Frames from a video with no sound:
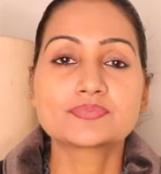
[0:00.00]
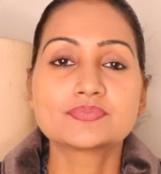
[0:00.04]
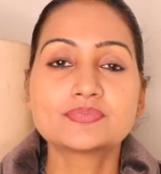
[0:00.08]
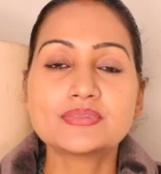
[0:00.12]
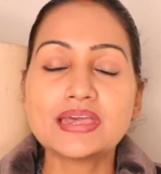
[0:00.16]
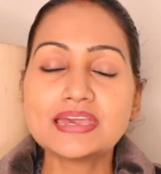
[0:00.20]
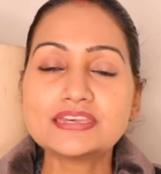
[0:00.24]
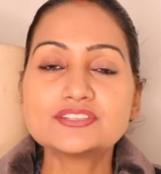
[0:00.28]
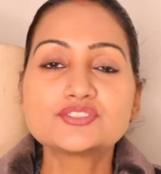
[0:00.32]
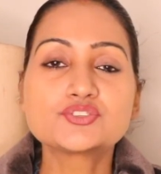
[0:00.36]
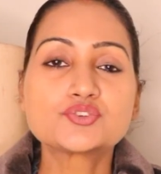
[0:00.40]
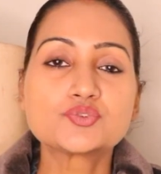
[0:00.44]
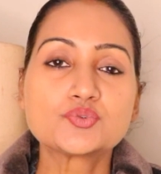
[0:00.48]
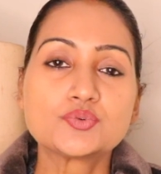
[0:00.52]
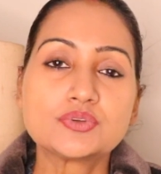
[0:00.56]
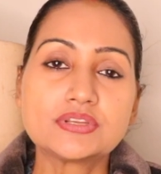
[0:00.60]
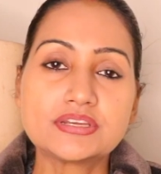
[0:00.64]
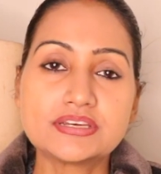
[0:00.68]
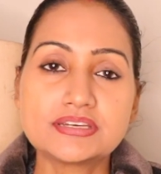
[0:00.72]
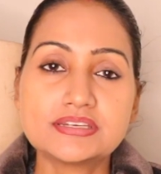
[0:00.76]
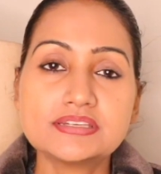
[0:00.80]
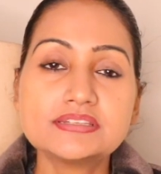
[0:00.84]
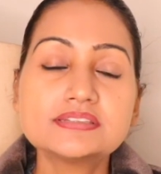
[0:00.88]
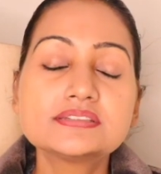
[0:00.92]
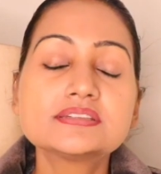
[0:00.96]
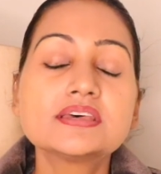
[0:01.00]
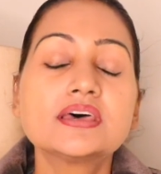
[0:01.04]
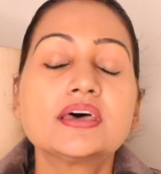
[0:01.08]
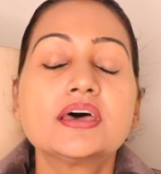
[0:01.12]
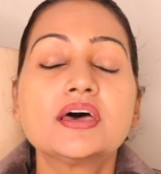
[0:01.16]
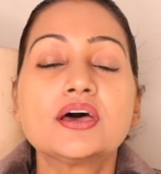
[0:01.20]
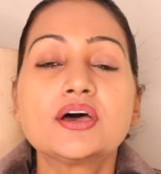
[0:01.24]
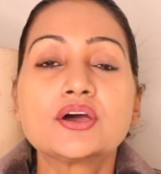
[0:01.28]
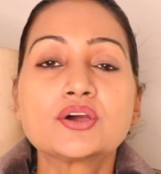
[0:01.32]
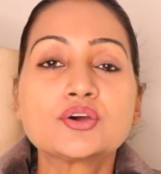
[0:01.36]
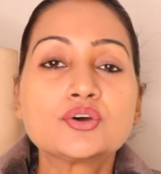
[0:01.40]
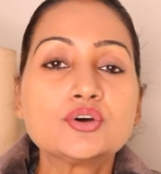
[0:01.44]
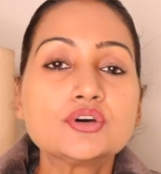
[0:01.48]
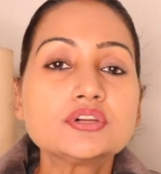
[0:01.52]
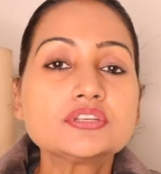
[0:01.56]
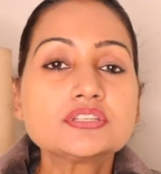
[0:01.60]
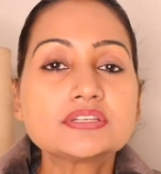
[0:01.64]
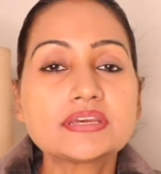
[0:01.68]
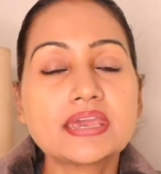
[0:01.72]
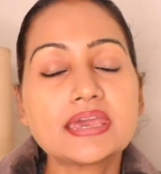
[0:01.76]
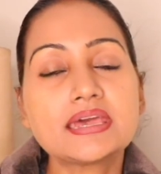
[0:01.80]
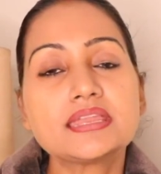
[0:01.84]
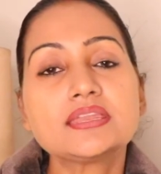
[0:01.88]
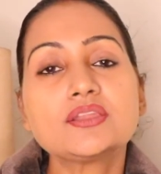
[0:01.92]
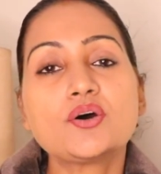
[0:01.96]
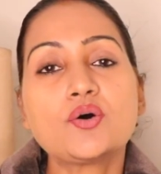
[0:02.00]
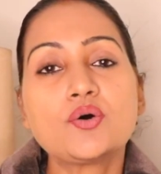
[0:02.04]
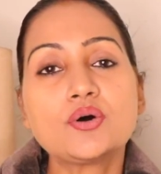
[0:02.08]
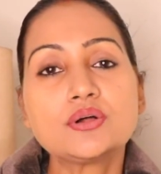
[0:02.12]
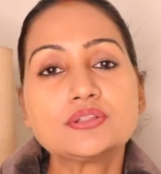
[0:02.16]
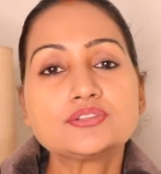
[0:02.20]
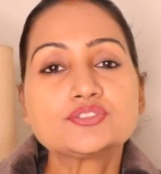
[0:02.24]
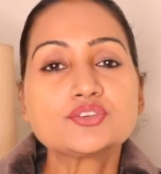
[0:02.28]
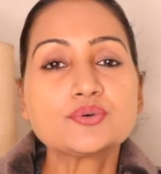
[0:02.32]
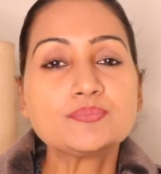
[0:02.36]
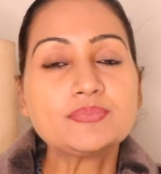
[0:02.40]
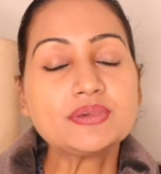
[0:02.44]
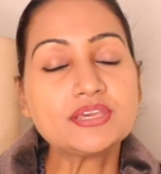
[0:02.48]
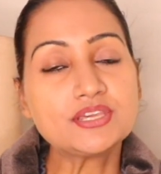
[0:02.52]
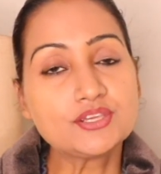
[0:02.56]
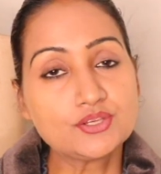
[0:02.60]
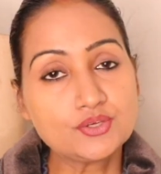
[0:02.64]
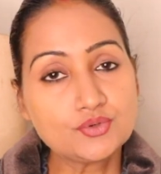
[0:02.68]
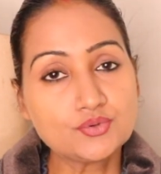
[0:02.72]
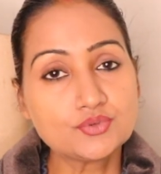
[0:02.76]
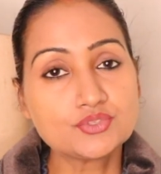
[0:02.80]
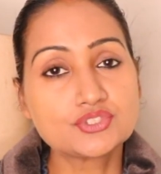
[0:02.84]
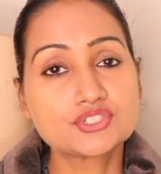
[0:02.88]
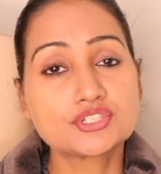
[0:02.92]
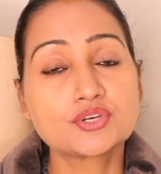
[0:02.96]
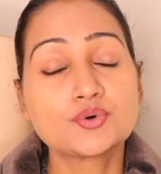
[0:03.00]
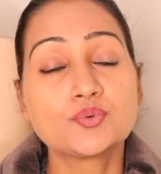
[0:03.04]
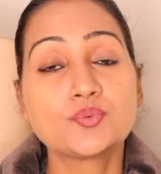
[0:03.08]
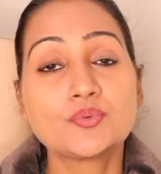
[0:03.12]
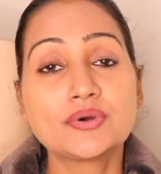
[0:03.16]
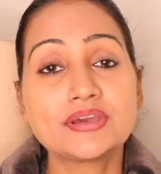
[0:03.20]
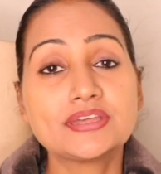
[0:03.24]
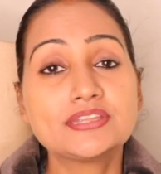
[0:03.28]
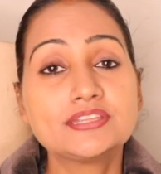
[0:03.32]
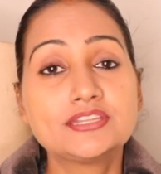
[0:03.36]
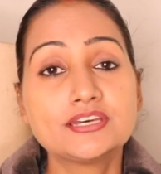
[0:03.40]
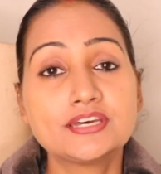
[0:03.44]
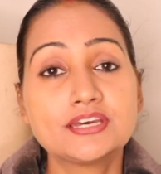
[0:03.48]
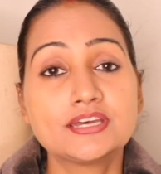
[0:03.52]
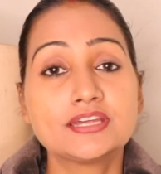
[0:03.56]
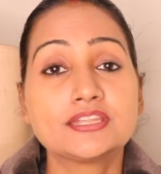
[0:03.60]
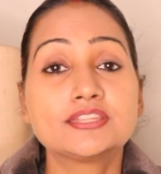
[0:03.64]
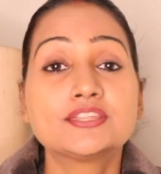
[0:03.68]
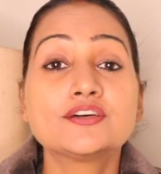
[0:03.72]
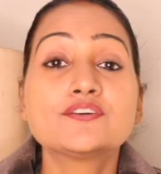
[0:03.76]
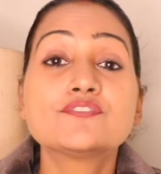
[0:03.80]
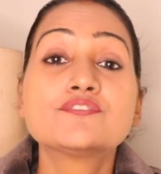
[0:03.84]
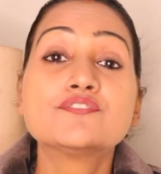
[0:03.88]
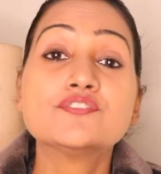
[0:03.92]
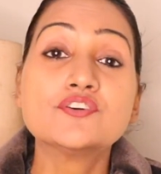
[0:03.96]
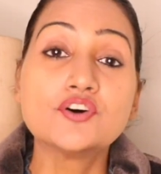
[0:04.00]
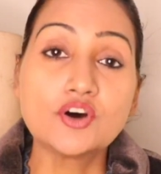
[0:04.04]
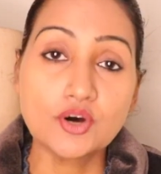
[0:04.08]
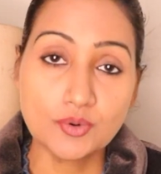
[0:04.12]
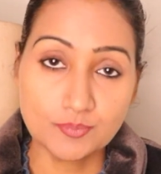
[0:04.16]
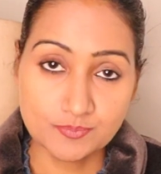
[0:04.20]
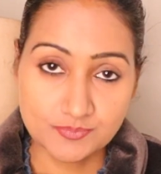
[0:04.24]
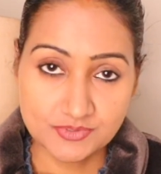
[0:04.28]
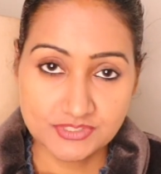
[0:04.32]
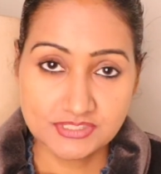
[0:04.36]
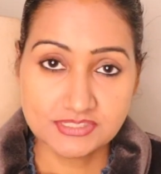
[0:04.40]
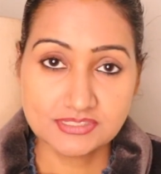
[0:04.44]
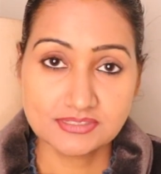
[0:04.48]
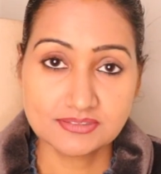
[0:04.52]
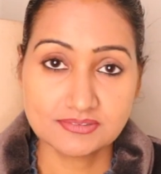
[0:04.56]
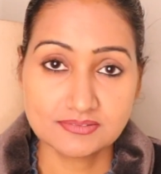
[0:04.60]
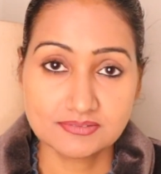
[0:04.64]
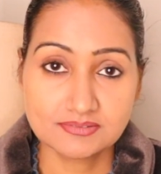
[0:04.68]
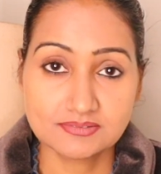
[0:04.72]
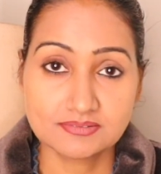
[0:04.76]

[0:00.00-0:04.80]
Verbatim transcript: Next rule is, good can also be used with the verbs.